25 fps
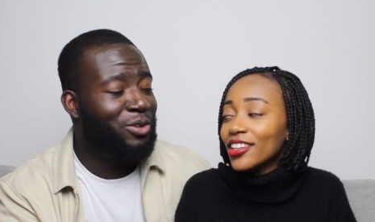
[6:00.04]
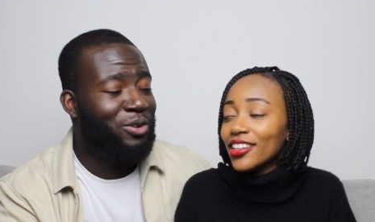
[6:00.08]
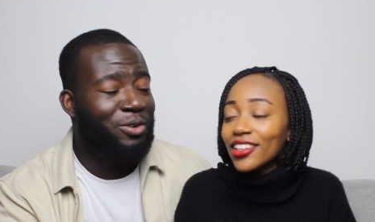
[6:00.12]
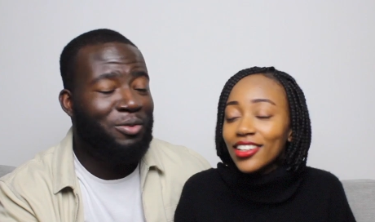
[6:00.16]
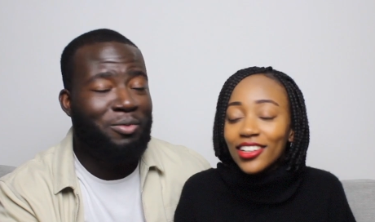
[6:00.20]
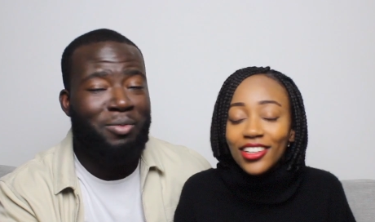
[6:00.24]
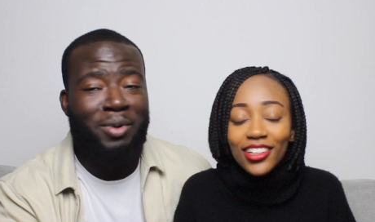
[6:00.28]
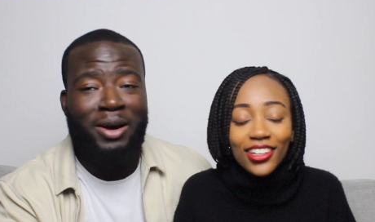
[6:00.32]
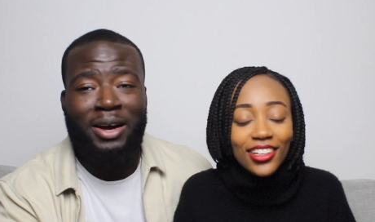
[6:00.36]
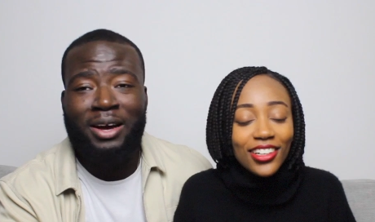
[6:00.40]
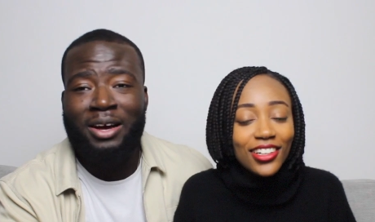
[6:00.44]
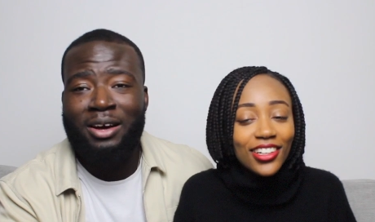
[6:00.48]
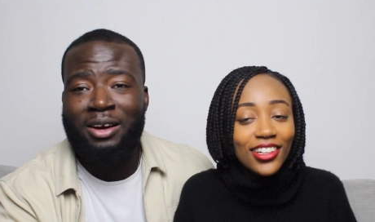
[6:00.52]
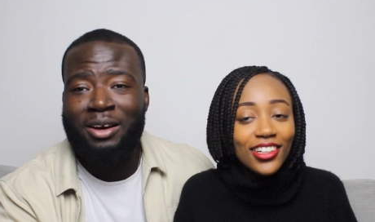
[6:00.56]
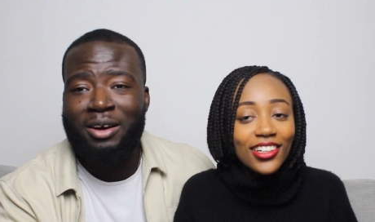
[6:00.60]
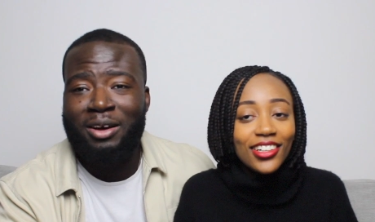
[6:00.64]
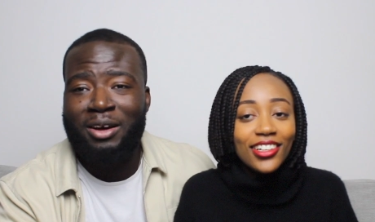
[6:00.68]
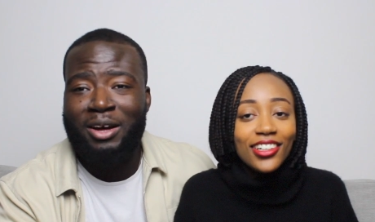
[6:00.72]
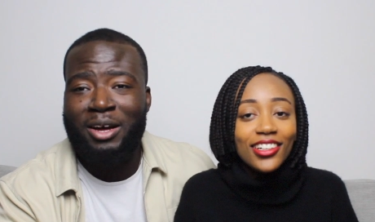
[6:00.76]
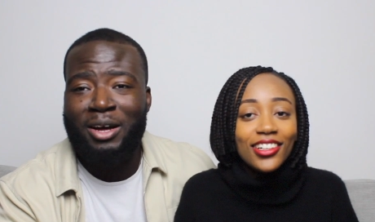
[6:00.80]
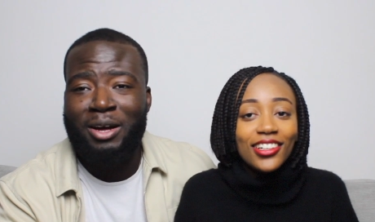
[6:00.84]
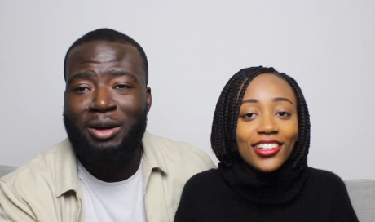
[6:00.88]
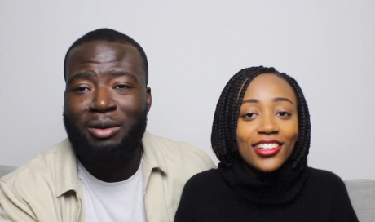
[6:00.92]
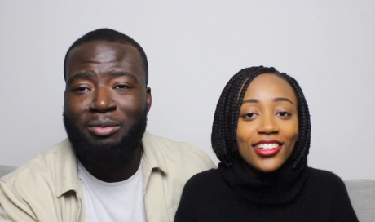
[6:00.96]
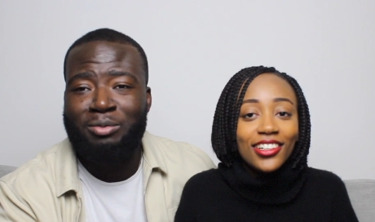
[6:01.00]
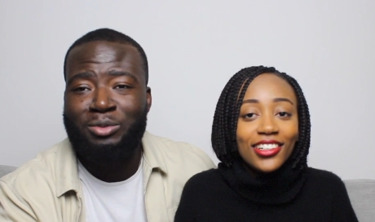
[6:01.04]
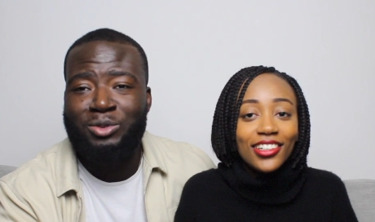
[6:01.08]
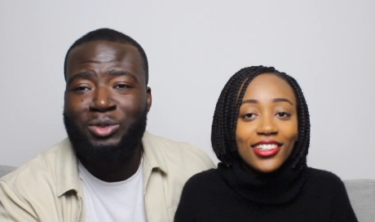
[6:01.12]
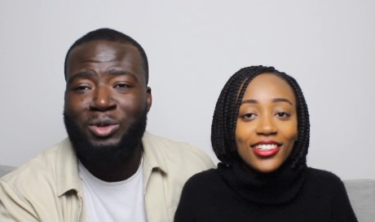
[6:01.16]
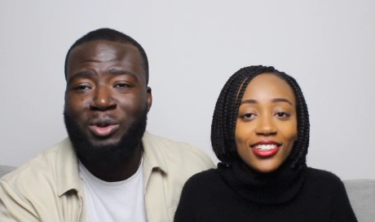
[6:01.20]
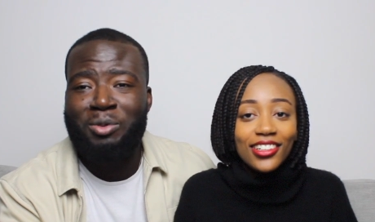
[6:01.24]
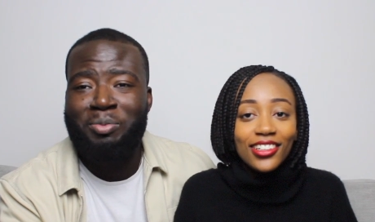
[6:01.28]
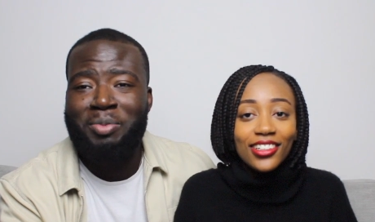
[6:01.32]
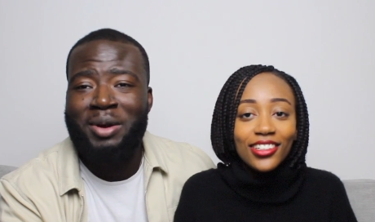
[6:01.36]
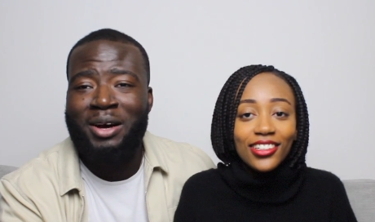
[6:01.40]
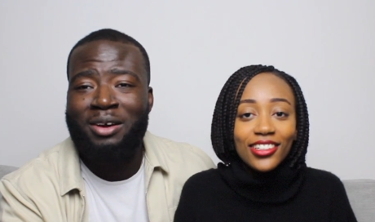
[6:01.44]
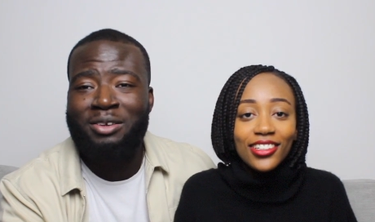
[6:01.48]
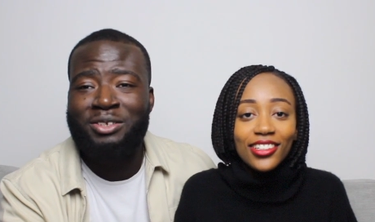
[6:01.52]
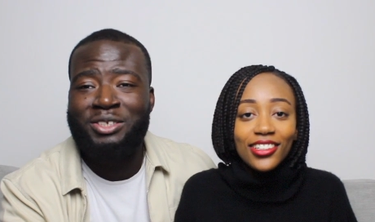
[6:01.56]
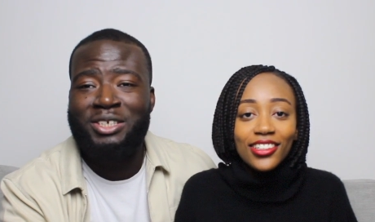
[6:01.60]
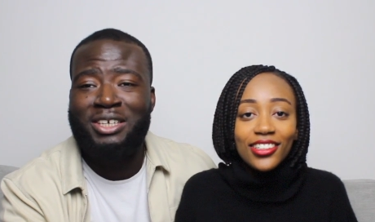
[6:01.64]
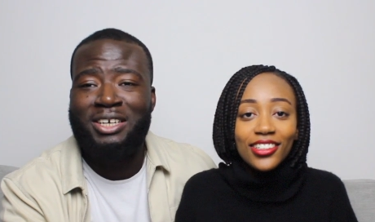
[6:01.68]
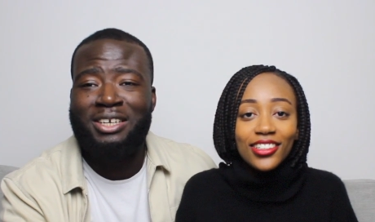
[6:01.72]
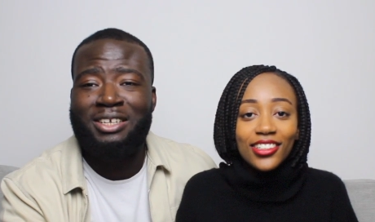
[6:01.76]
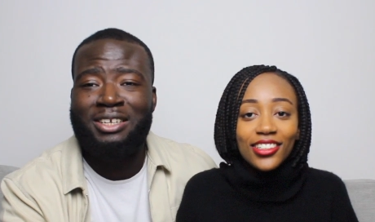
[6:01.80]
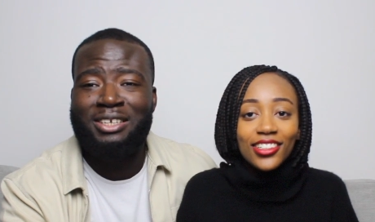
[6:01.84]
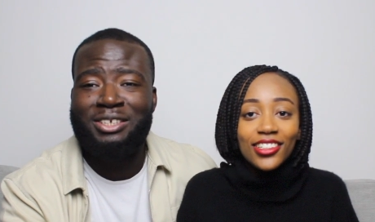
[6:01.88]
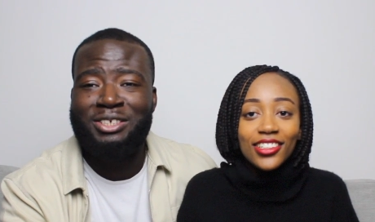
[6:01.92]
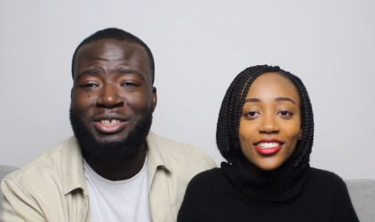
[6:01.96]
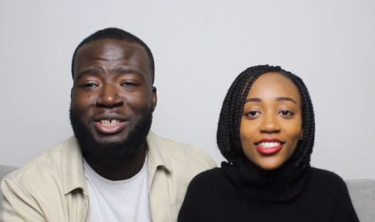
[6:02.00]
Speaker 1: to buy her um, two pound
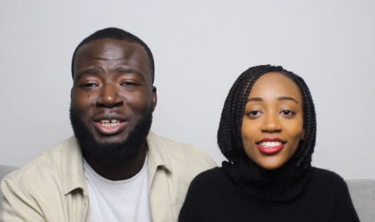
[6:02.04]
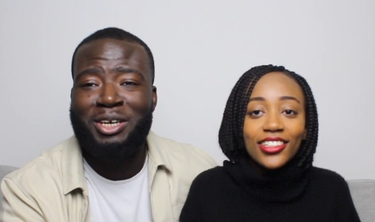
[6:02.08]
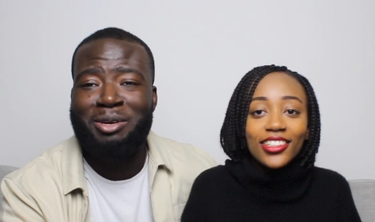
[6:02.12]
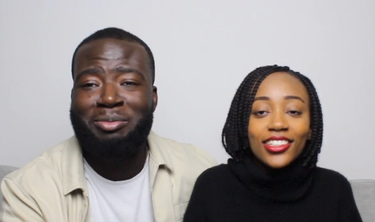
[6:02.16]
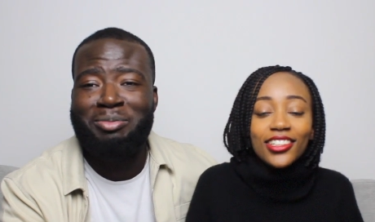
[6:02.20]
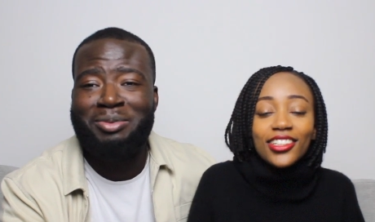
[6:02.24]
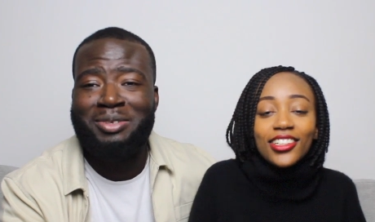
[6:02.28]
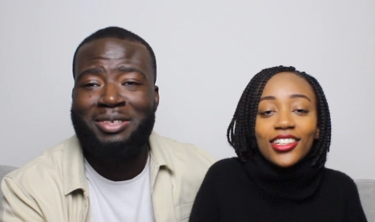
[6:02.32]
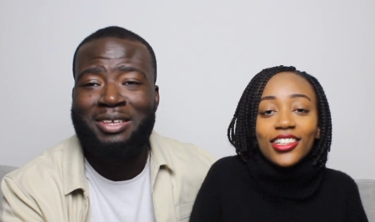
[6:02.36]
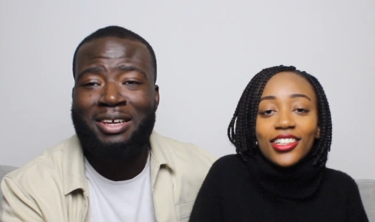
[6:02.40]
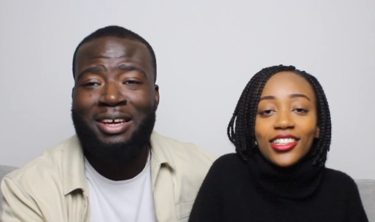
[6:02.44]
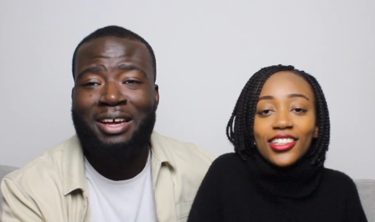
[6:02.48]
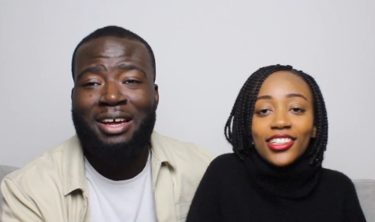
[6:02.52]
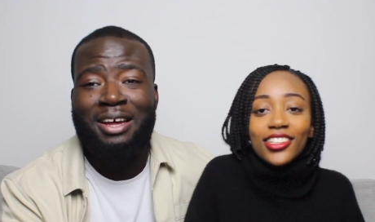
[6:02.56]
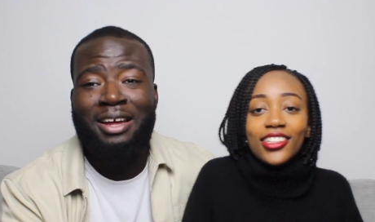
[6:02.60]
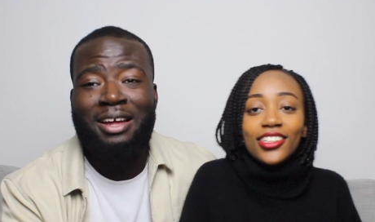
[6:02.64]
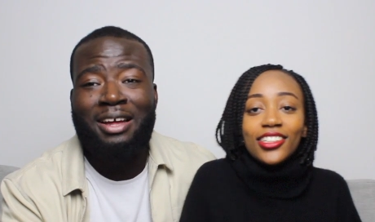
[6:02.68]
chicken and chips, yeah.